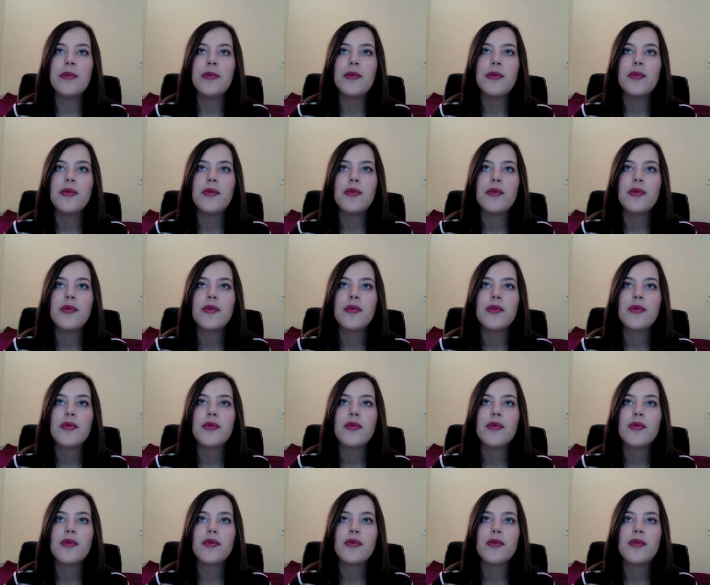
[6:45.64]

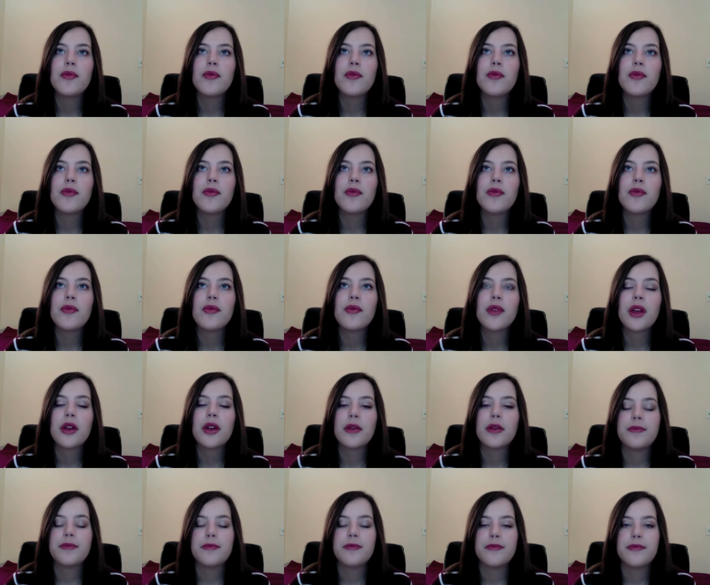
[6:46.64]

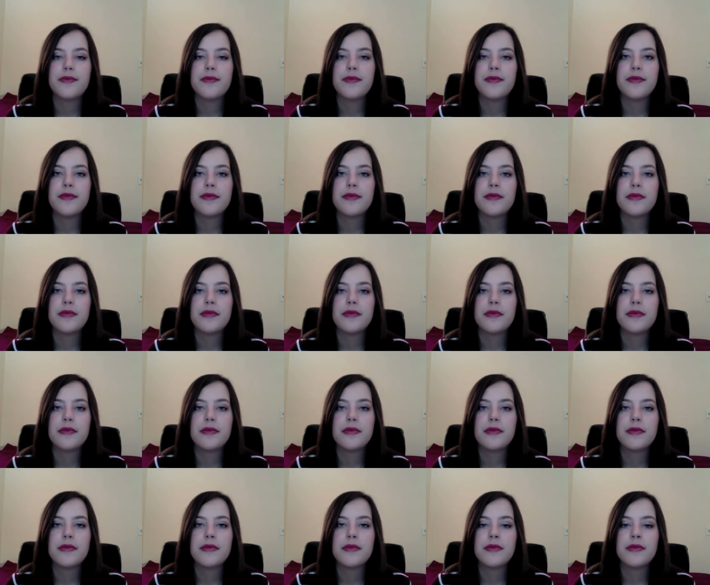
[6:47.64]

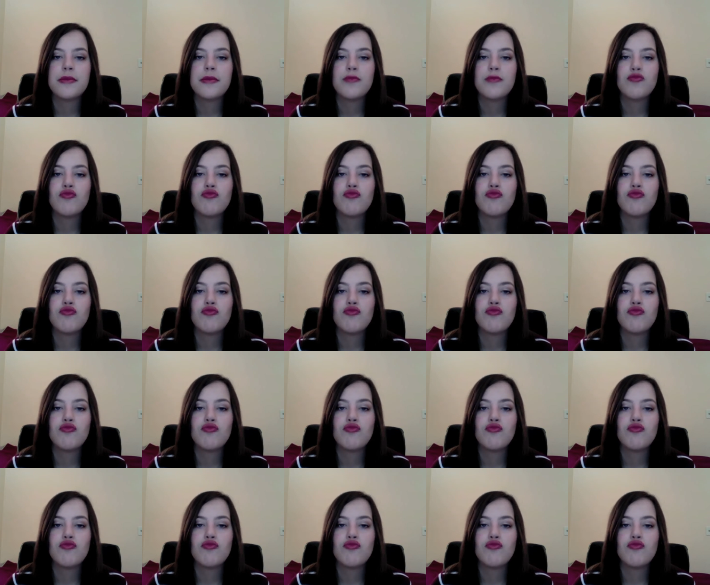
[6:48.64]
No one is speaking in this clip.